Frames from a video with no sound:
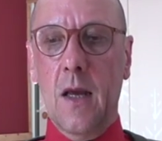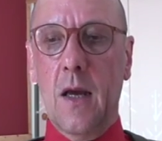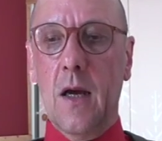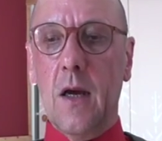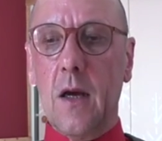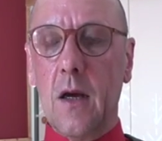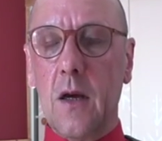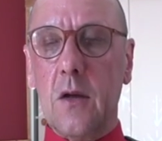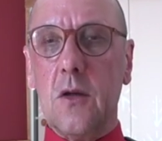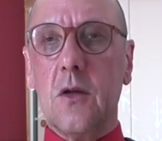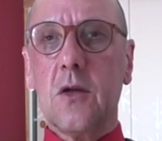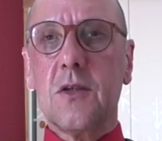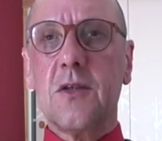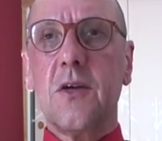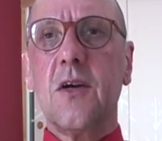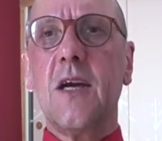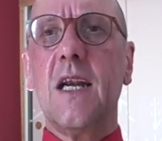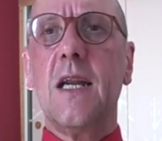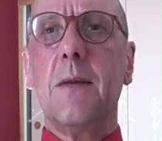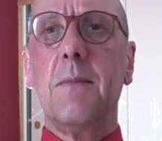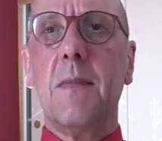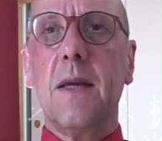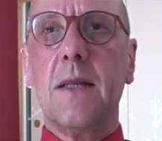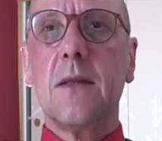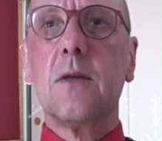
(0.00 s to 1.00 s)
Another
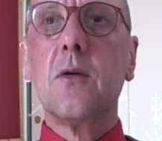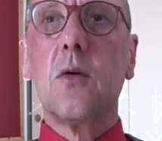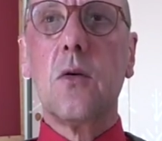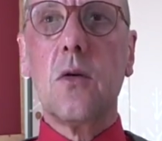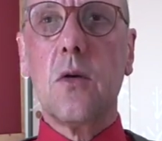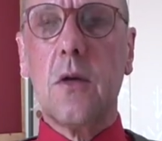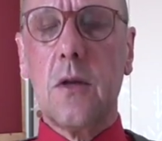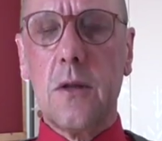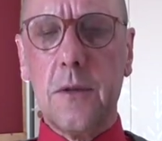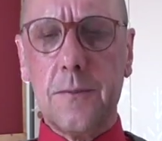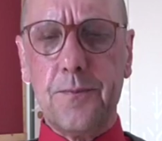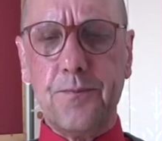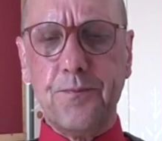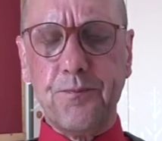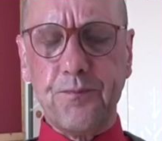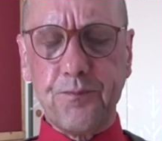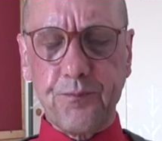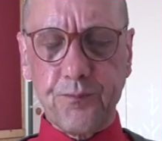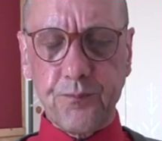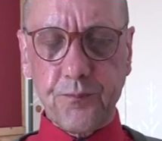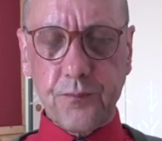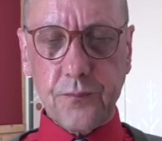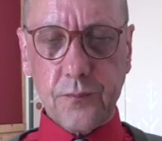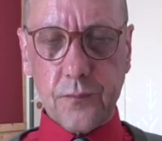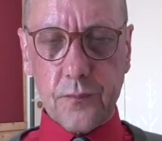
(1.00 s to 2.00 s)
elemental
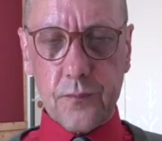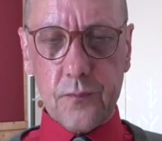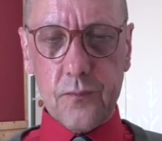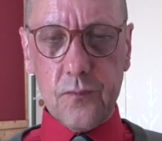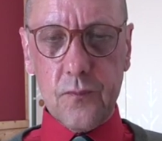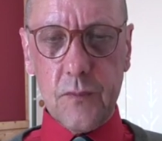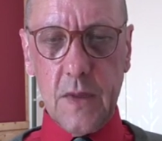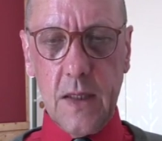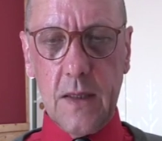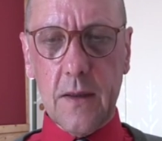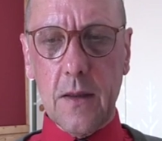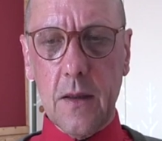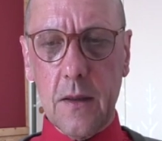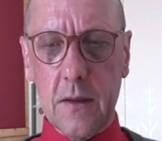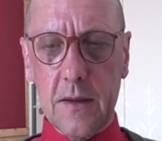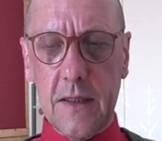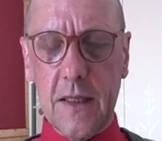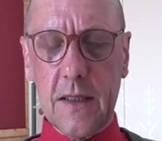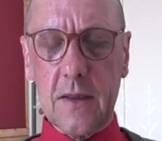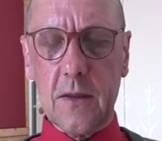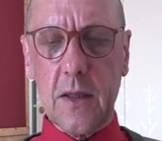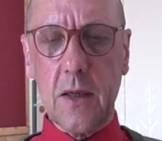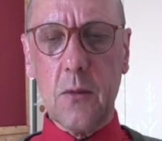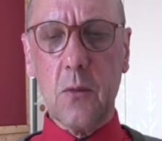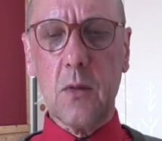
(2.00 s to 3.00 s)

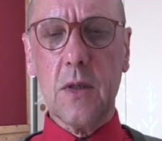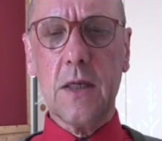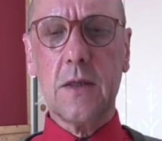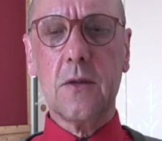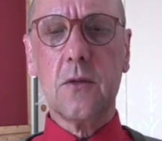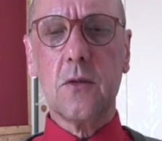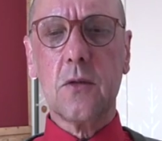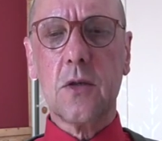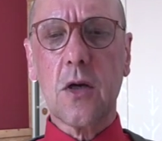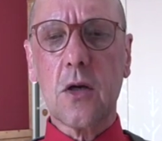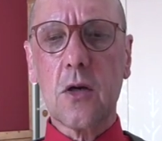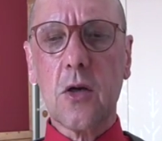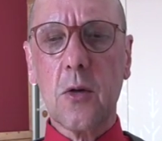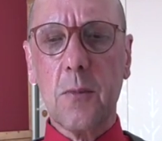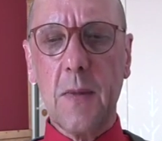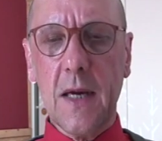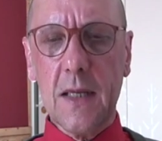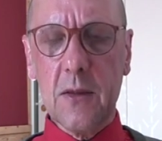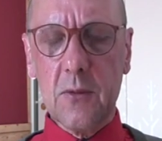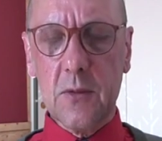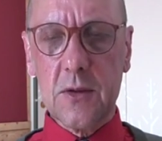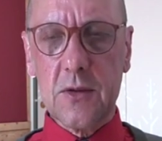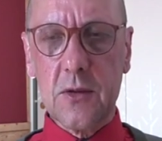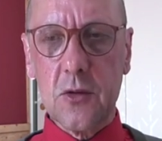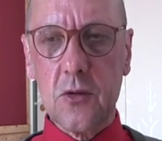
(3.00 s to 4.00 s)
that I wanted to talk
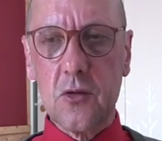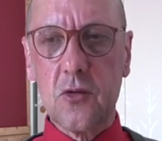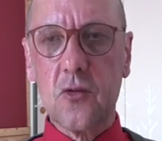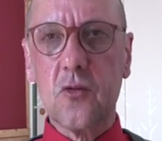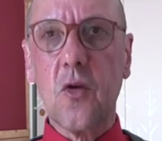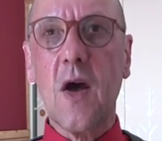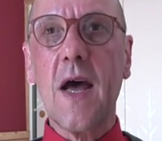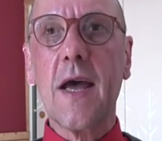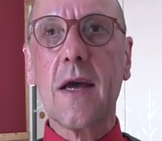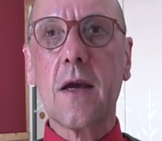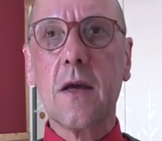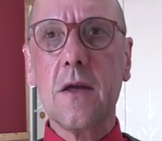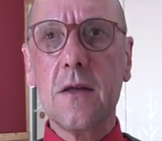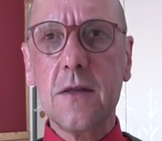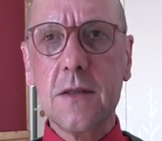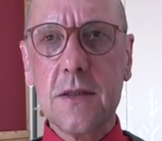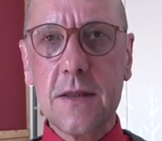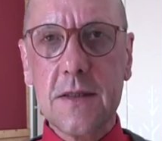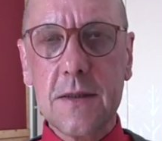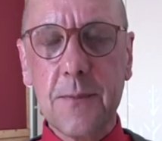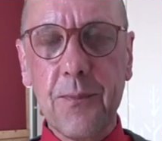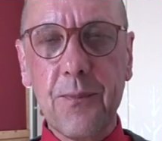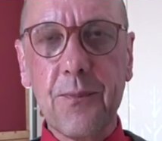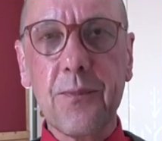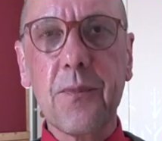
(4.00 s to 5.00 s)
about was the
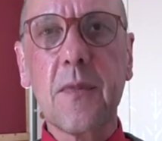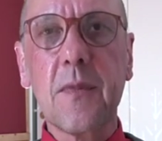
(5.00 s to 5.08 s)
dragons.